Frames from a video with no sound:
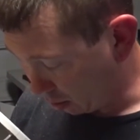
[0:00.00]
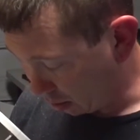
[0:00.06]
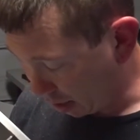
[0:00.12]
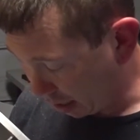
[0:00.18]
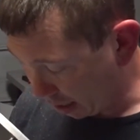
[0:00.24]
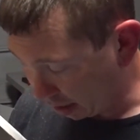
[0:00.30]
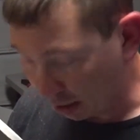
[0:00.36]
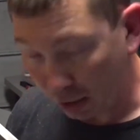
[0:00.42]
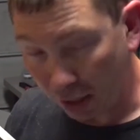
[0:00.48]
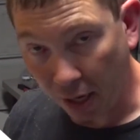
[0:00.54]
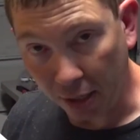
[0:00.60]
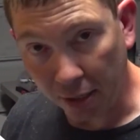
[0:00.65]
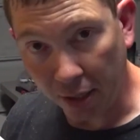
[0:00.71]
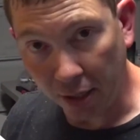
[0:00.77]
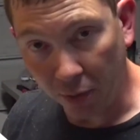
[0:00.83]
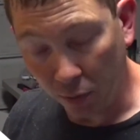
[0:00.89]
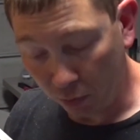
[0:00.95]
nylon lock
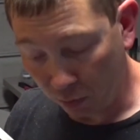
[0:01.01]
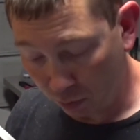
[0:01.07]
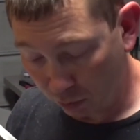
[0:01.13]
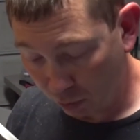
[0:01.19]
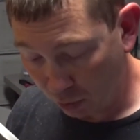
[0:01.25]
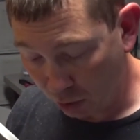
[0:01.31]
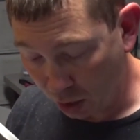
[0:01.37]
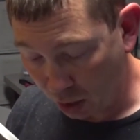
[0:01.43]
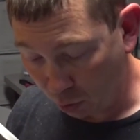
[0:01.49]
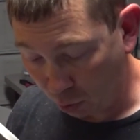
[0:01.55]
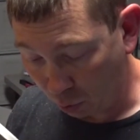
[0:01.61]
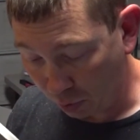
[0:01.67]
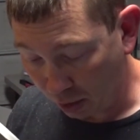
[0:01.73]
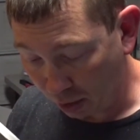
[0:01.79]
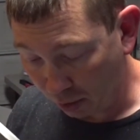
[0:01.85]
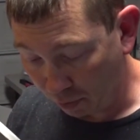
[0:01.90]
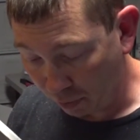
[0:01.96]
nut will
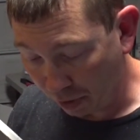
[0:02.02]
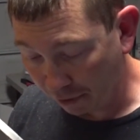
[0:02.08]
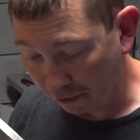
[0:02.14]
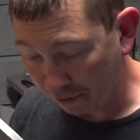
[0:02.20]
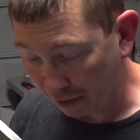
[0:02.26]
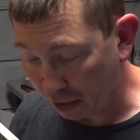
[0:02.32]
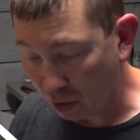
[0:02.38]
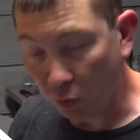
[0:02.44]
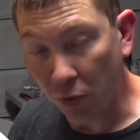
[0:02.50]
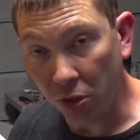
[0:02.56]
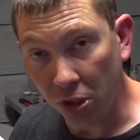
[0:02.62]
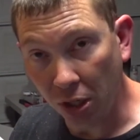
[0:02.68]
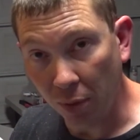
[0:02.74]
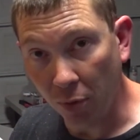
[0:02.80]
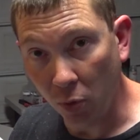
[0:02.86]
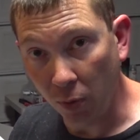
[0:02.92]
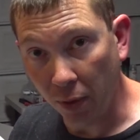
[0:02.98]
be affixed with
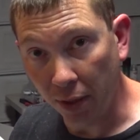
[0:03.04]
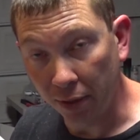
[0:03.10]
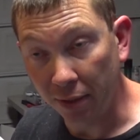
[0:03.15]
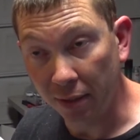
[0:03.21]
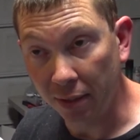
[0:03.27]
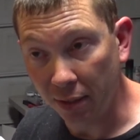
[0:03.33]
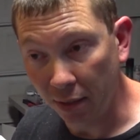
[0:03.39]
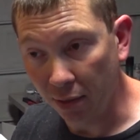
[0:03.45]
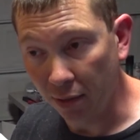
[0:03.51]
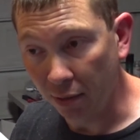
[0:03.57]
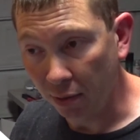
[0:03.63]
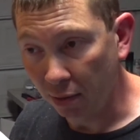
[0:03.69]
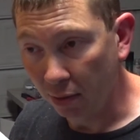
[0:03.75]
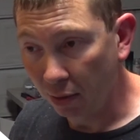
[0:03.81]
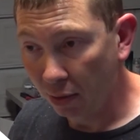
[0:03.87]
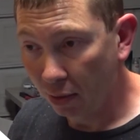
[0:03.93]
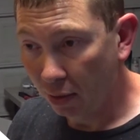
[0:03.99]
JB Weld steel,
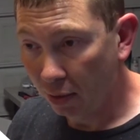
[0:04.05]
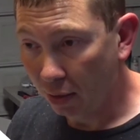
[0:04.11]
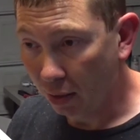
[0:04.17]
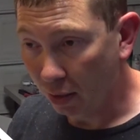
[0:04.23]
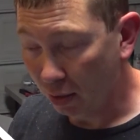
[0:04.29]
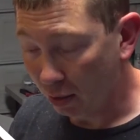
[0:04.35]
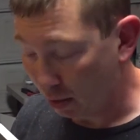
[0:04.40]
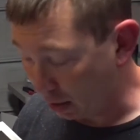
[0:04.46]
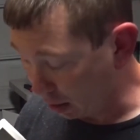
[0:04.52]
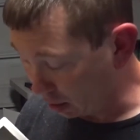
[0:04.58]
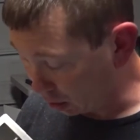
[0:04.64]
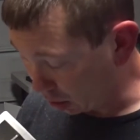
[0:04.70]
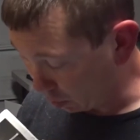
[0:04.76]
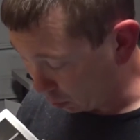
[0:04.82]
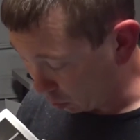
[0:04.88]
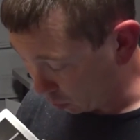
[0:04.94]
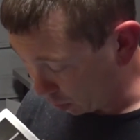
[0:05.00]

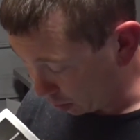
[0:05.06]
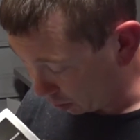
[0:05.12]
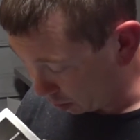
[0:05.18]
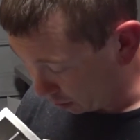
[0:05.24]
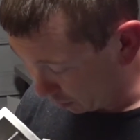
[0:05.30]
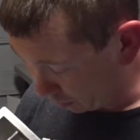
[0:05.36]
JB Weld.